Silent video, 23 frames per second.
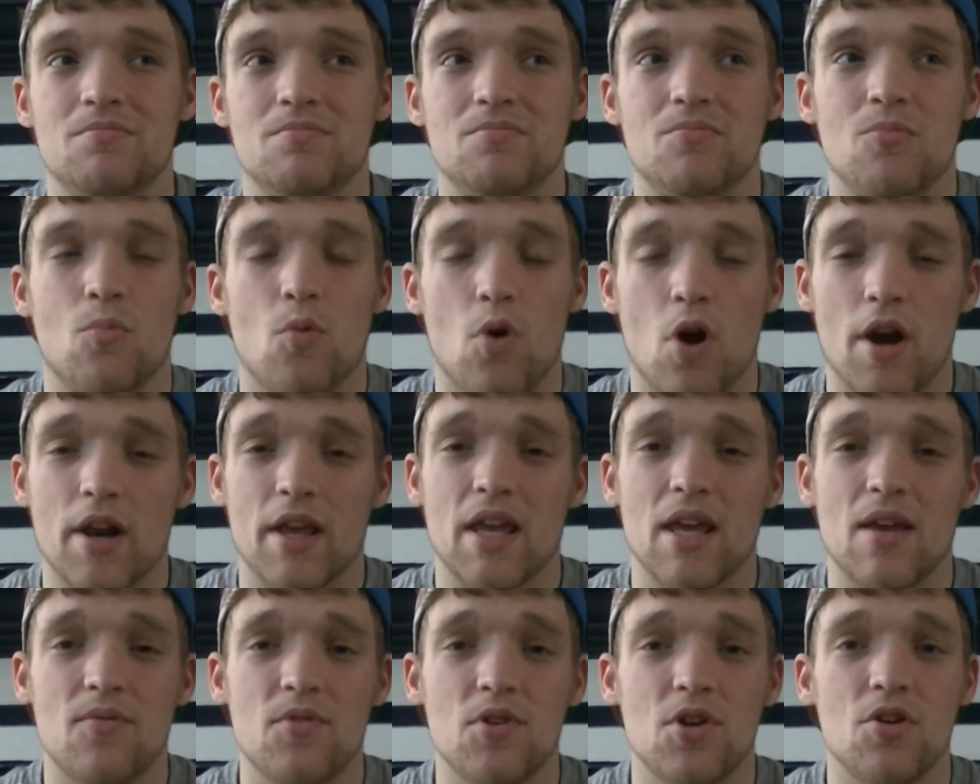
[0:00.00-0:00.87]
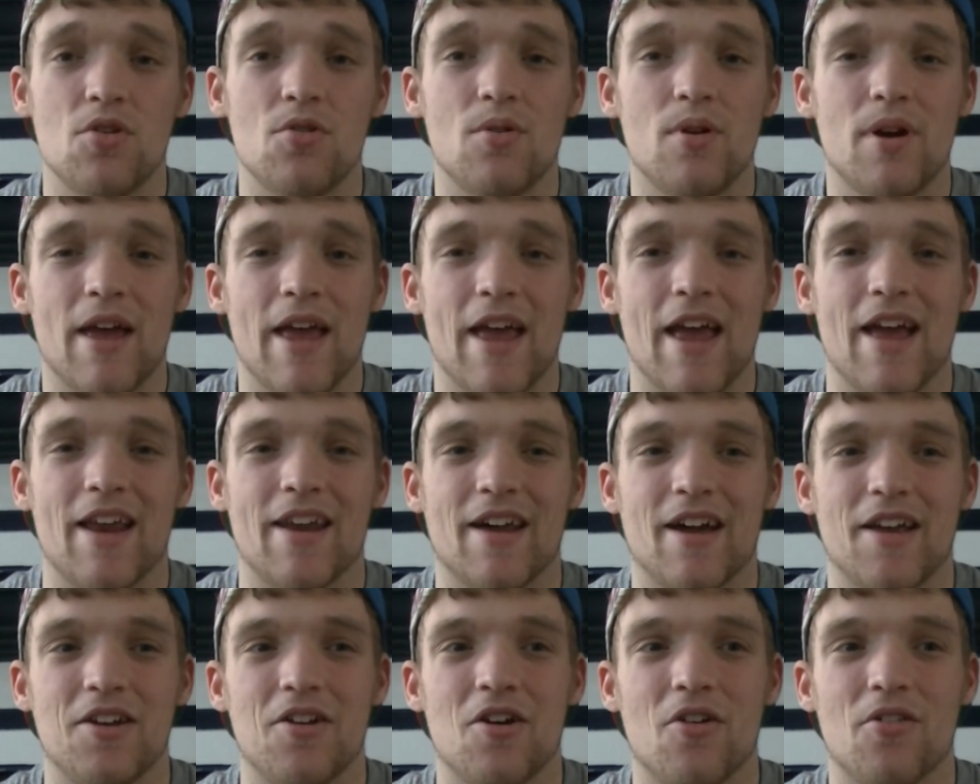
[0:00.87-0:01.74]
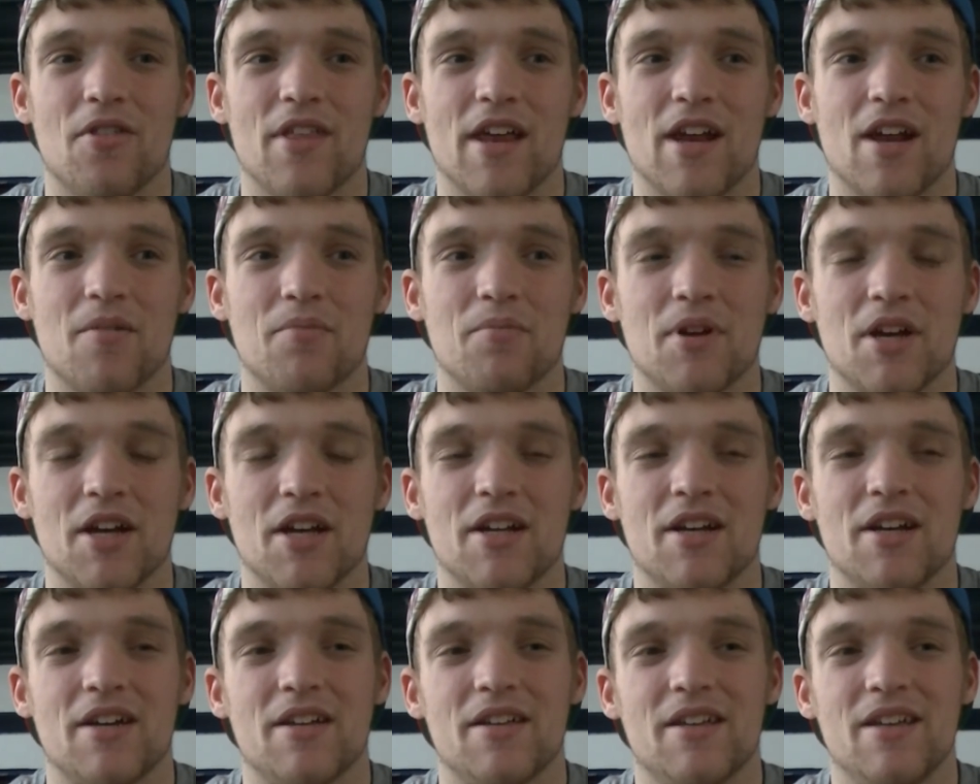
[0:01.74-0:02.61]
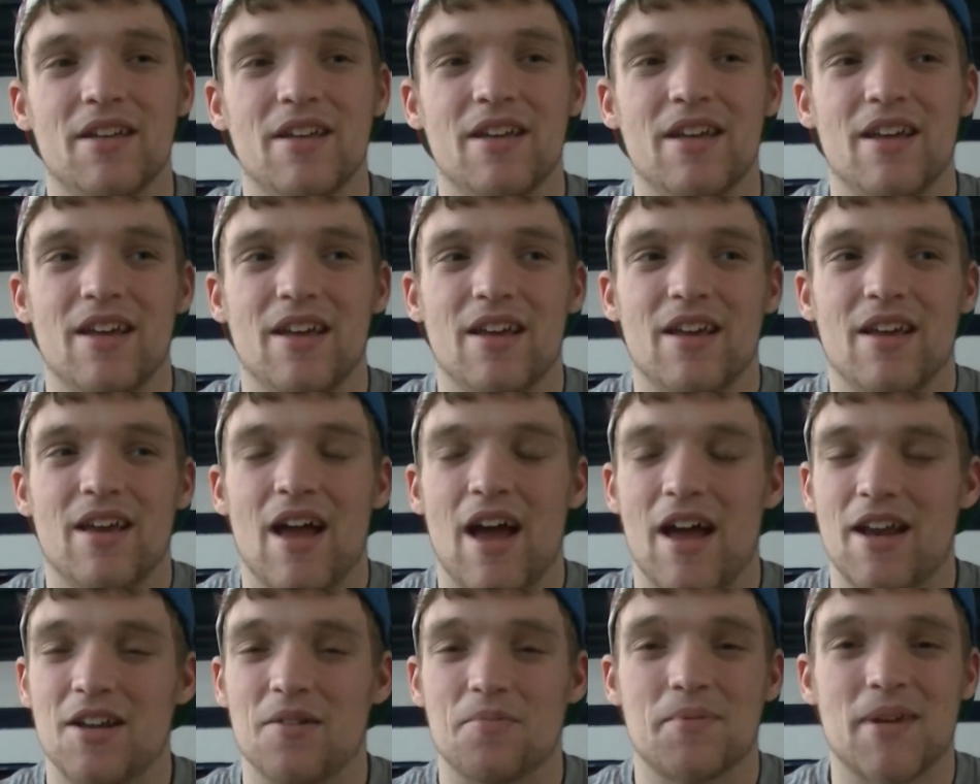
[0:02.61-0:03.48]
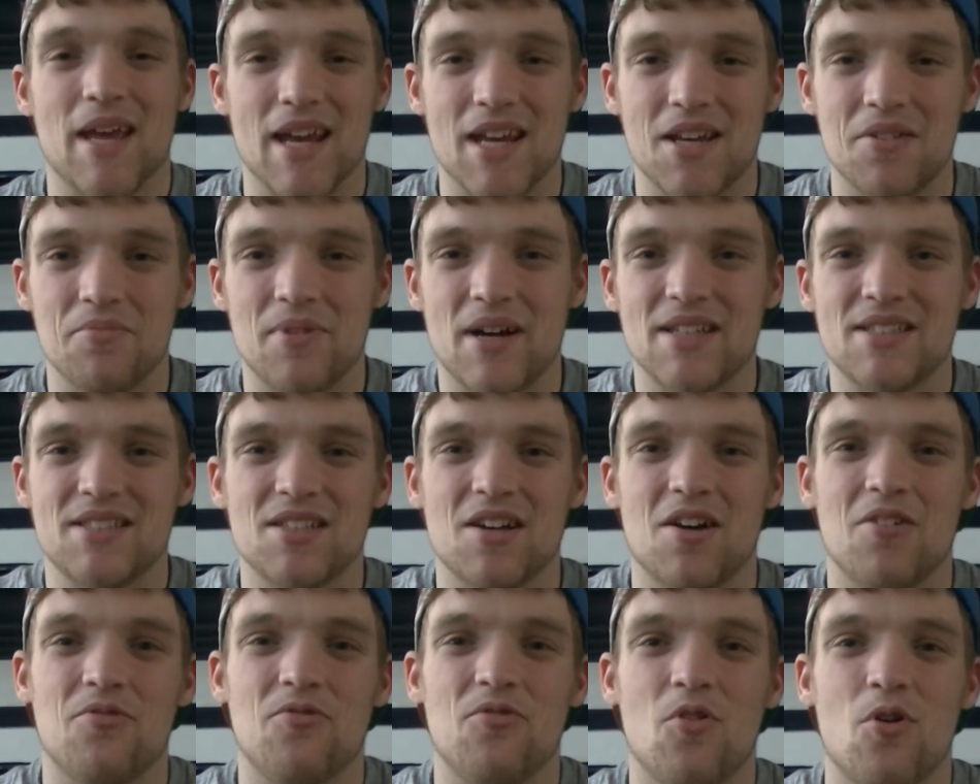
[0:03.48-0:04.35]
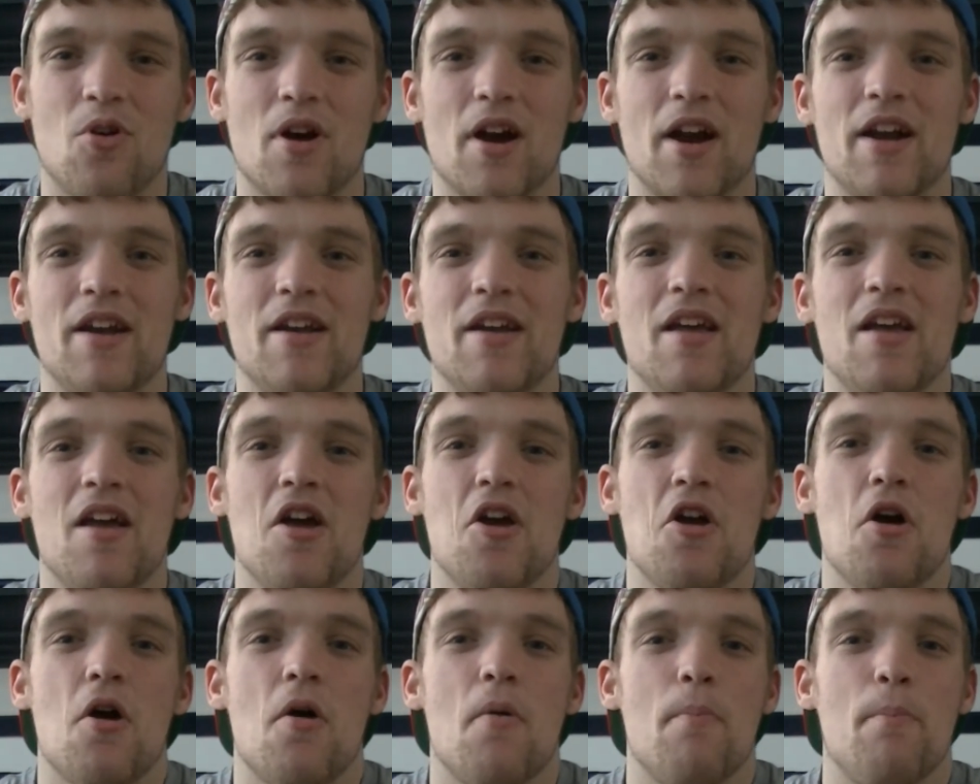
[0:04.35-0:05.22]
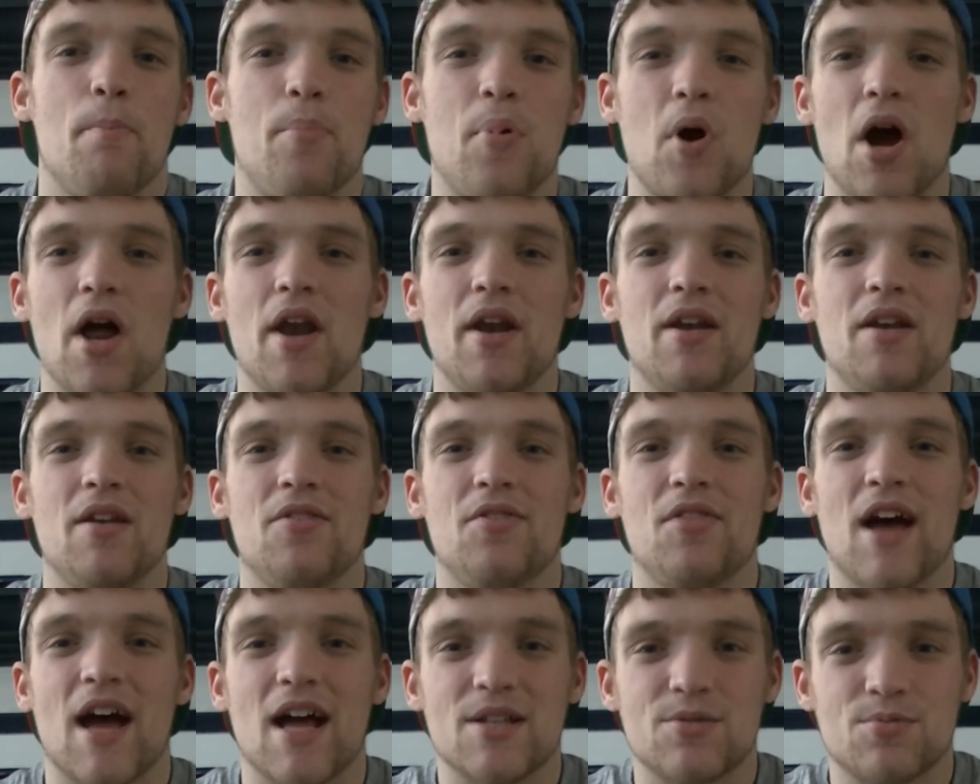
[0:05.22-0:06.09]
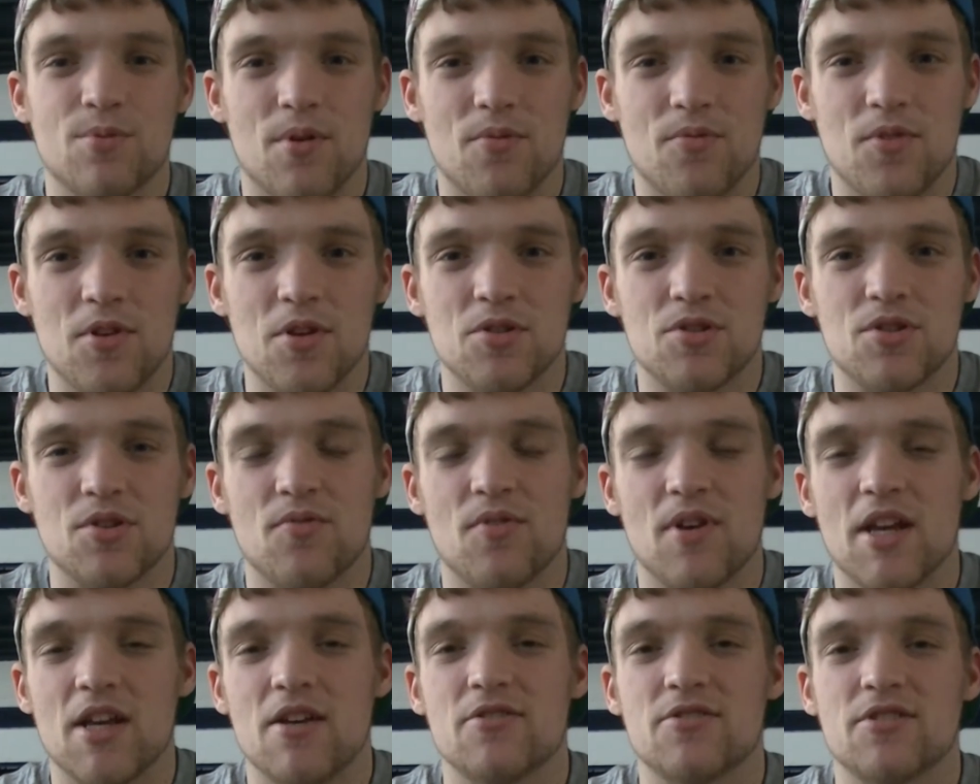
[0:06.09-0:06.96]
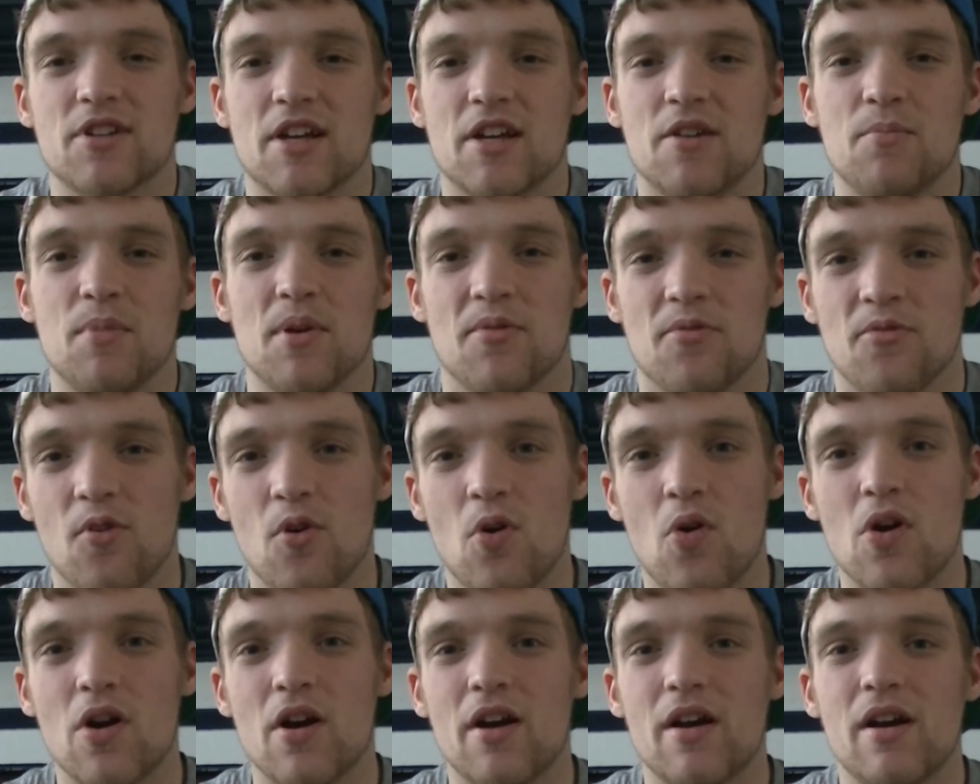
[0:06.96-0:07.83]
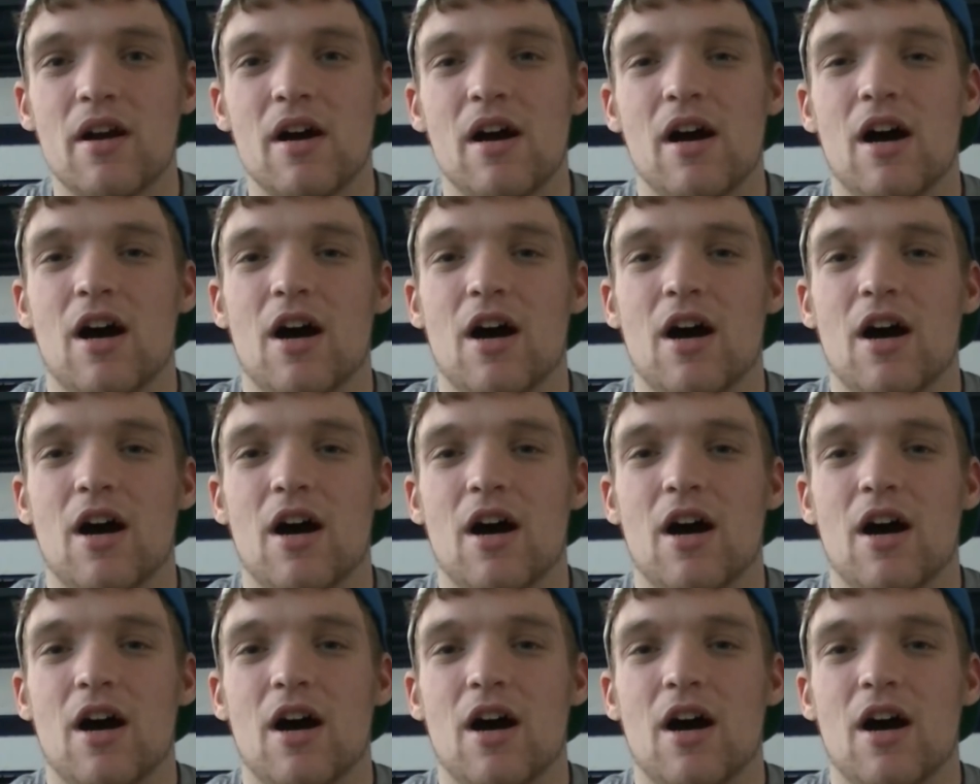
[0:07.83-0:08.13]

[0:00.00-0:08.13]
want to give you, and I know that I'm going to end up kicking myself for it, but that's what future videos are going to be for.